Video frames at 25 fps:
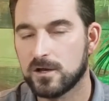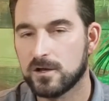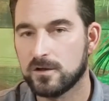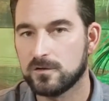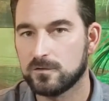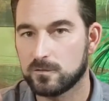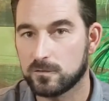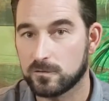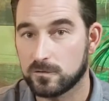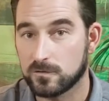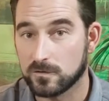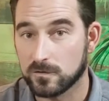
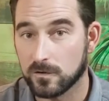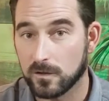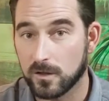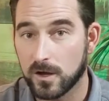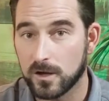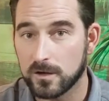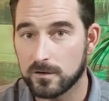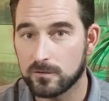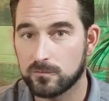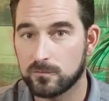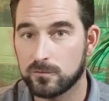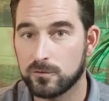So there's a
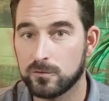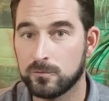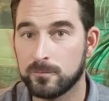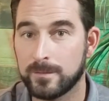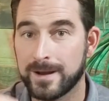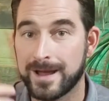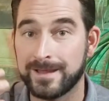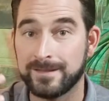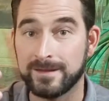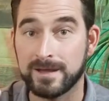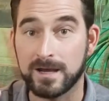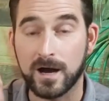lot of room.
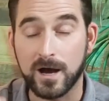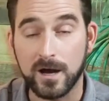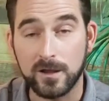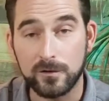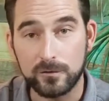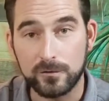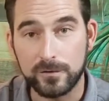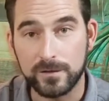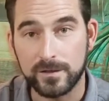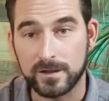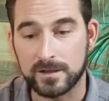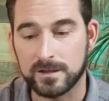And the
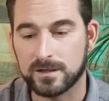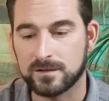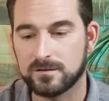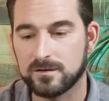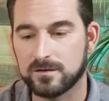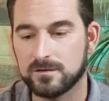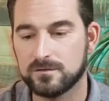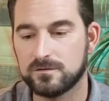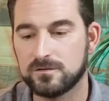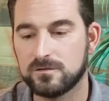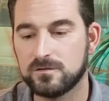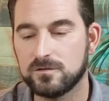other thing that
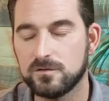does